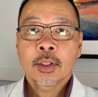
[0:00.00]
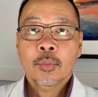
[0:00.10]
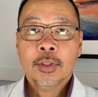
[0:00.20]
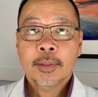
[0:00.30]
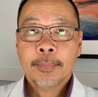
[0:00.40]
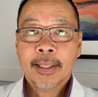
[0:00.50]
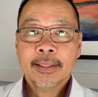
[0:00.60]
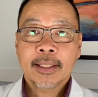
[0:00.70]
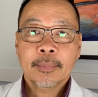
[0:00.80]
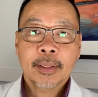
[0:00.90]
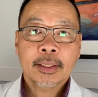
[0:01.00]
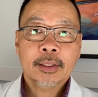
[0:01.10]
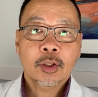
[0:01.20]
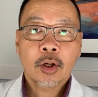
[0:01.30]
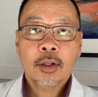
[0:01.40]
With the pandemic
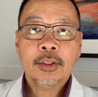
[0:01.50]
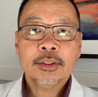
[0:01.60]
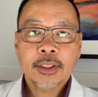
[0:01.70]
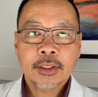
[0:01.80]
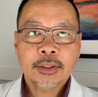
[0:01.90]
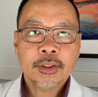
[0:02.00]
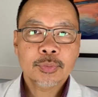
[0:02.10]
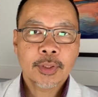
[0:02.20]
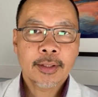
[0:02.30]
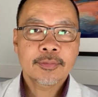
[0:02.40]
and all the changes we have